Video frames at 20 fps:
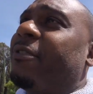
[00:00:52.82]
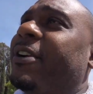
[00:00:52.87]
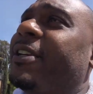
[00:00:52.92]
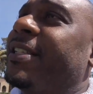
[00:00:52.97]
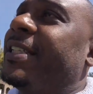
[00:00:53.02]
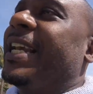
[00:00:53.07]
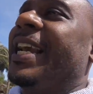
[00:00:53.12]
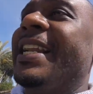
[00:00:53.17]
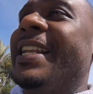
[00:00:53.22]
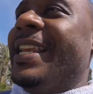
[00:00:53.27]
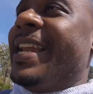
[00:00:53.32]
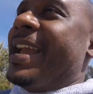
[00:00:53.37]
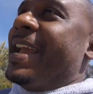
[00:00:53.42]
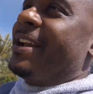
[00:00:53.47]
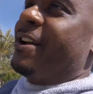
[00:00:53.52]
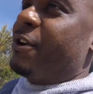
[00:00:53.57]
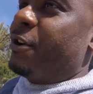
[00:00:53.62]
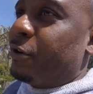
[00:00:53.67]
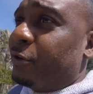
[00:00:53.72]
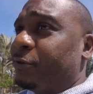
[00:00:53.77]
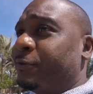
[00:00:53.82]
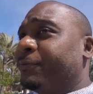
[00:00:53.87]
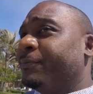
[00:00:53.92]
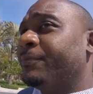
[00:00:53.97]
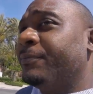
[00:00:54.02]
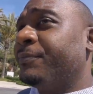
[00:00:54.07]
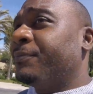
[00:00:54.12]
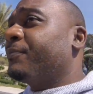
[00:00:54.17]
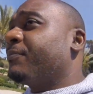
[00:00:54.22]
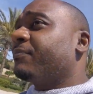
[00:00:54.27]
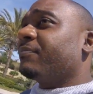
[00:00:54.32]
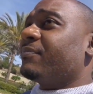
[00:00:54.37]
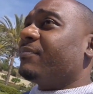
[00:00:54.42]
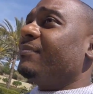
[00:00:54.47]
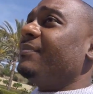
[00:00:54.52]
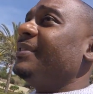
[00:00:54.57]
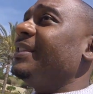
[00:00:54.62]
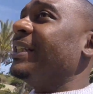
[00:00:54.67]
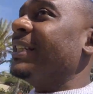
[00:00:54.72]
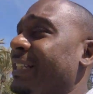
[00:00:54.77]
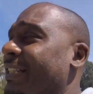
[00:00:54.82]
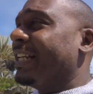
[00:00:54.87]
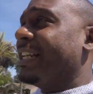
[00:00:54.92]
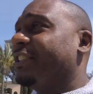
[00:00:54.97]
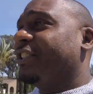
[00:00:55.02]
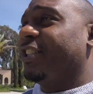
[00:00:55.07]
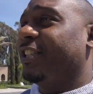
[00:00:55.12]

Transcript: were in San Diego, let's